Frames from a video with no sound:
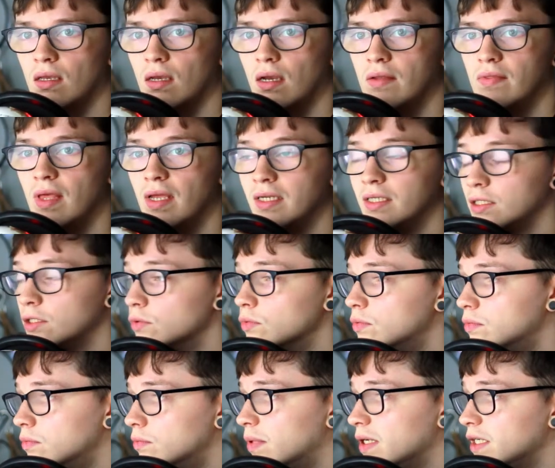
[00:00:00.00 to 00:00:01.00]
then
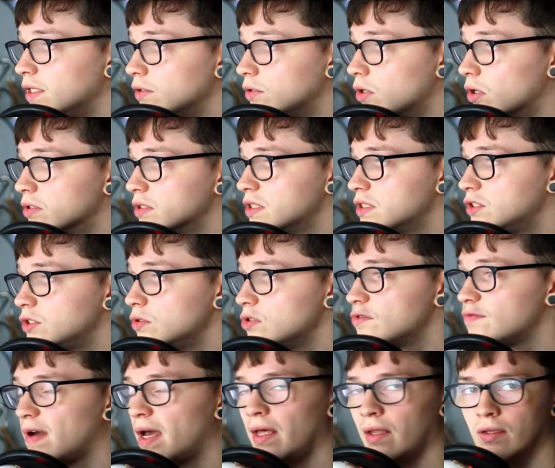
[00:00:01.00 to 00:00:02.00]
when you go into the
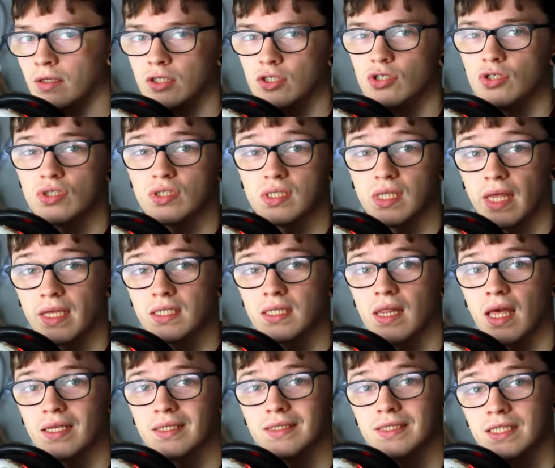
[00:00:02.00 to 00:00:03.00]
choose file, you just select
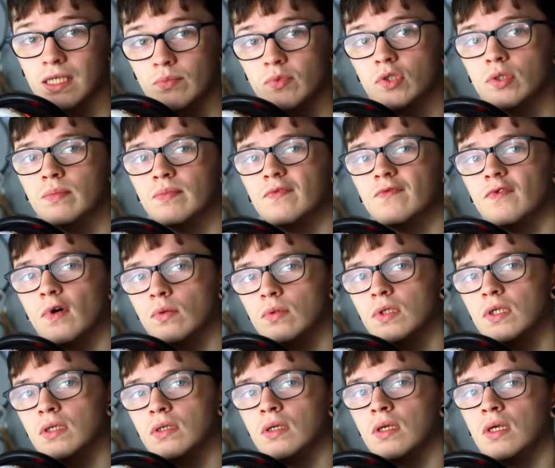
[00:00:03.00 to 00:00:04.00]
that zipped up
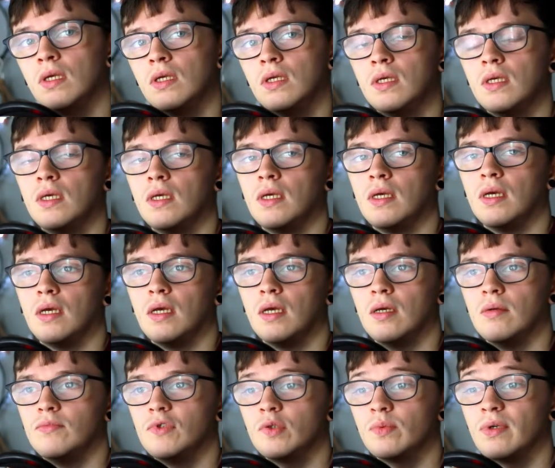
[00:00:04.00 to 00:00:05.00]
folder.
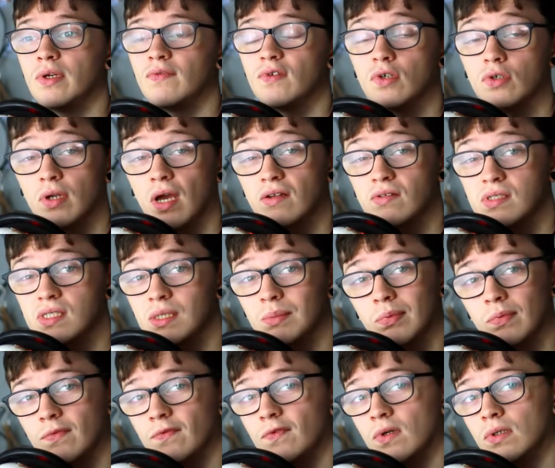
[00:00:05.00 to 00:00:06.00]
Don't worry if you don't know how to
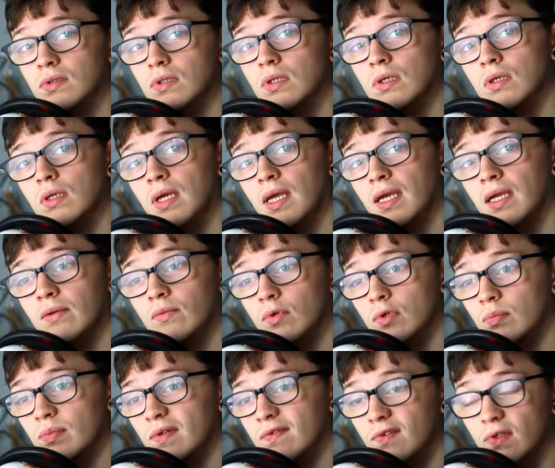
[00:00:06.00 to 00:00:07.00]
zip up a folder. It will
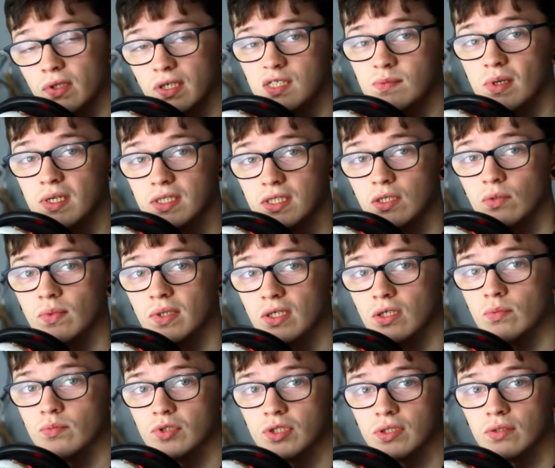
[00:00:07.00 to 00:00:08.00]
be fully explained to you when you
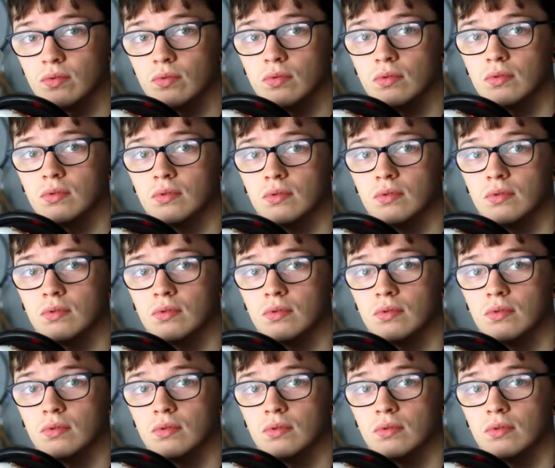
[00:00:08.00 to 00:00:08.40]
come to